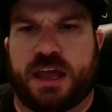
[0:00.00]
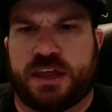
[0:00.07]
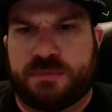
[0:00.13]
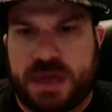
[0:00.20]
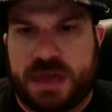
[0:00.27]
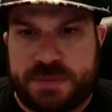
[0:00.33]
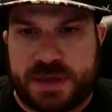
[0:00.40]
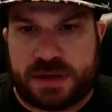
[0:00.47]

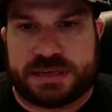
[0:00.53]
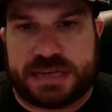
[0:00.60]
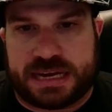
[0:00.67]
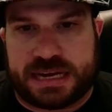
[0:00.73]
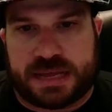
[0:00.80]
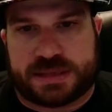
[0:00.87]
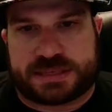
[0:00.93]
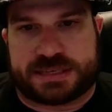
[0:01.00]
may be able to get it
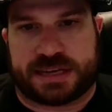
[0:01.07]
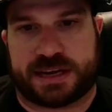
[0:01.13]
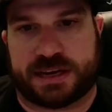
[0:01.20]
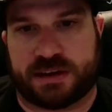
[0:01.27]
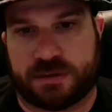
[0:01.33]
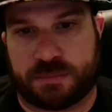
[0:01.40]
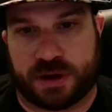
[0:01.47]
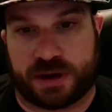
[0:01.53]
on the
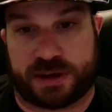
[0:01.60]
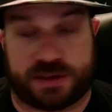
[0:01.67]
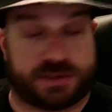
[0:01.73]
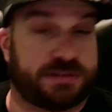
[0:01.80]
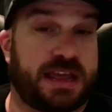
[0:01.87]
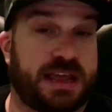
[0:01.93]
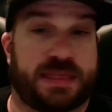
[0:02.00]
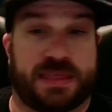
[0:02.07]
secondary market. So
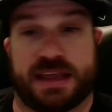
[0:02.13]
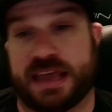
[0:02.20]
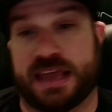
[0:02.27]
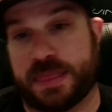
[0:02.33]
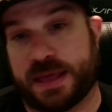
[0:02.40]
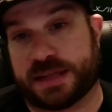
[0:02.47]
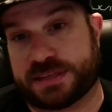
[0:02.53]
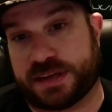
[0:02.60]
yeah, again,
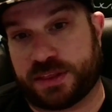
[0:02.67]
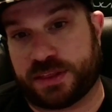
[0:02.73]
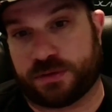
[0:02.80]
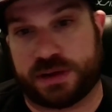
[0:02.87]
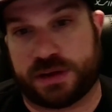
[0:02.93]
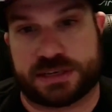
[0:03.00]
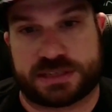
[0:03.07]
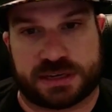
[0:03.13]
that's another
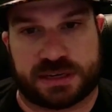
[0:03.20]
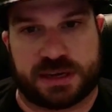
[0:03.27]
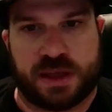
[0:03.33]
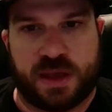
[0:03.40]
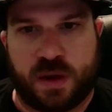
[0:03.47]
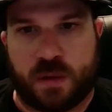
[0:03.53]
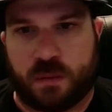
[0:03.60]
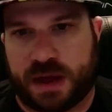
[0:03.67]
reason
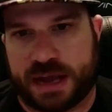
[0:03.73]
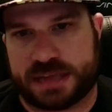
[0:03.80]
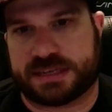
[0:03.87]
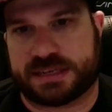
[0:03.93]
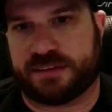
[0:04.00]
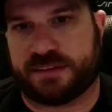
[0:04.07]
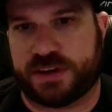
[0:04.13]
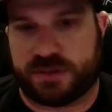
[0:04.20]
why it's
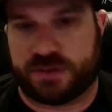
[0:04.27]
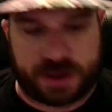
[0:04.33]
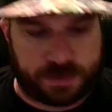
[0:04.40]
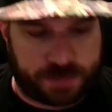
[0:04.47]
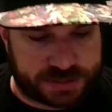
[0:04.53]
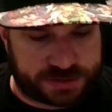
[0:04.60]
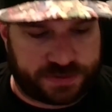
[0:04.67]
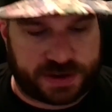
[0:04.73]
not video game
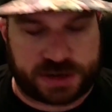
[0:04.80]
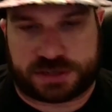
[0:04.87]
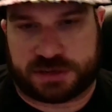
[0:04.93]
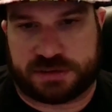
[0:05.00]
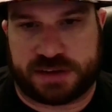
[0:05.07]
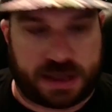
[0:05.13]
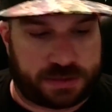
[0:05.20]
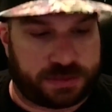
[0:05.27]
preservation.
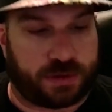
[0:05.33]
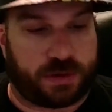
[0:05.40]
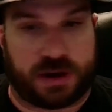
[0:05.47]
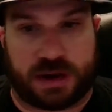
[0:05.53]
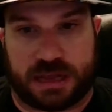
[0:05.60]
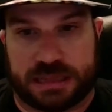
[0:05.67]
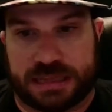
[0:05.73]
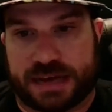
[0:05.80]
Yeah, there are
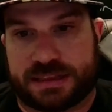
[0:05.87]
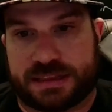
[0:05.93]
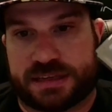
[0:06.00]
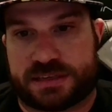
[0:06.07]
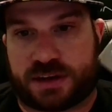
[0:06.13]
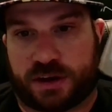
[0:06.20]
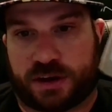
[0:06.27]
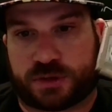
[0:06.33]
a lot of
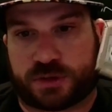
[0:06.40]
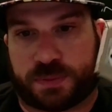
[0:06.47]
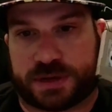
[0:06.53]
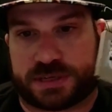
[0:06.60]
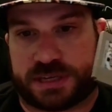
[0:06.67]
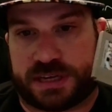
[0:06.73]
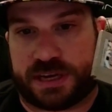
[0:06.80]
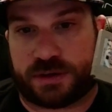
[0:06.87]
these carts
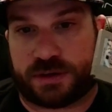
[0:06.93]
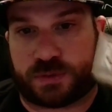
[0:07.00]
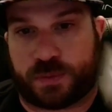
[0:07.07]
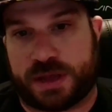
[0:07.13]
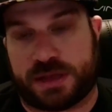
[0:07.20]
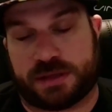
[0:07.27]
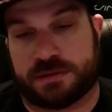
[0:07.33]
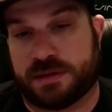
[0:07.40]
printed here as
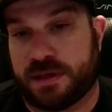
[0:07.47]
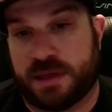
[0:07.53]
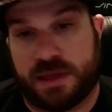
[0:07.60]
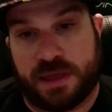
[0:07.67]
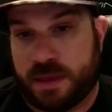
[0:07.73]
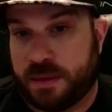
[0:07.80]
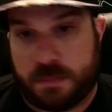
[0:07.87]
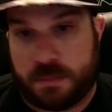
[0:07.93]
well.
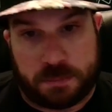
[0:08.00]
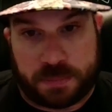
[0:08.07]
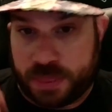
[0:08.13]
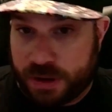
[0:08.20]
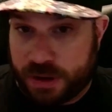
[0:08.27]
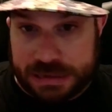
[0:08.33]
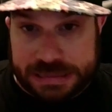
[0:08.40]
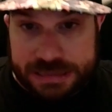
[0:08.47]
But
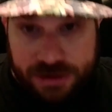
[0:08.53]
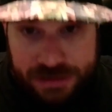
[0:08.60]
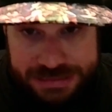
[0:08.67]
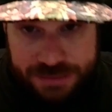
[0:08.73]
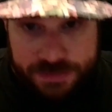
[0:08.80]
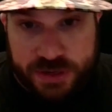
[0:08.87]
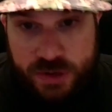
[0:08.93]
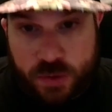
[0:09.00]
they're in
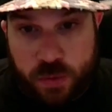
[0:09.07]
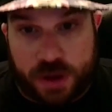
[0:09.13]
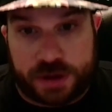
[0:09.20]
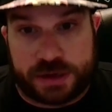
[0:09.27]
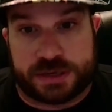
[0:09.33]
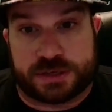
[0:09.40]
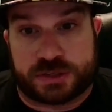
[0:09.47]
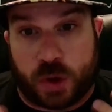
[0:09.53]
limited
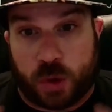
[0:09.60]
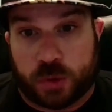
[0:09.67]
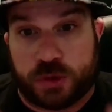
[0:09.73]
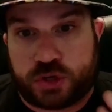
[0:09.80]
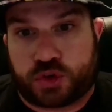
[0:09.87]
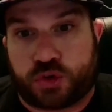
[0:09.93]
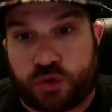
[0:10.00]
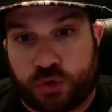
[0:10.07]
quantities. The only
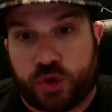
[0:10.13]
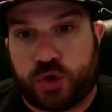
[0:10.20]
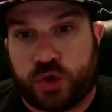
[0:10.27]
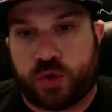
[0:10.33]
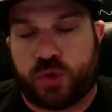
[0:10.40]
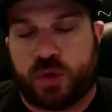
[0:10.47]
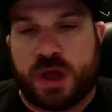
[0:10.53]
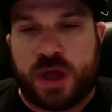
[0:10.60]

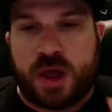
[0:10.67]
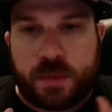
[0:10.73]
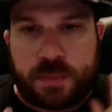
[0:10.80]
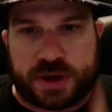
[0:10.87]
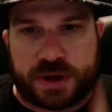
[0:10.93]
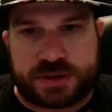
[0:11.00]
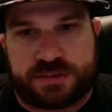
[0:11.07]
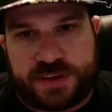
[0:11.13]
true
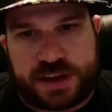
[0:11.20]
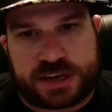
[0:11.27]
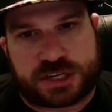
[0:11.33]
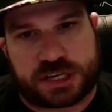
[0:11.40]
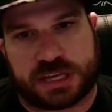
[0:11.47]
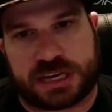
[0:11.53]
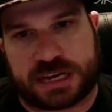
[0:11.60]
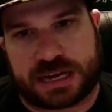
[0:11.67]

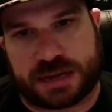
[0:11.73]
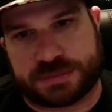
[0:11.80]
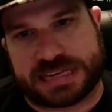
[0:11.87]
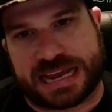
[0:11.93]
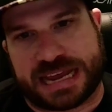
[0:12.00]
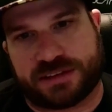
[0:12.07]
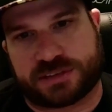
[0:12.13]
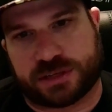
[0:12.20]
preservation that it comes
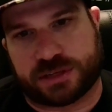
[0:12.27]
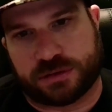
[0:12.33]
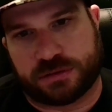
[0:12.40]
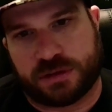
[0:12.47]
down to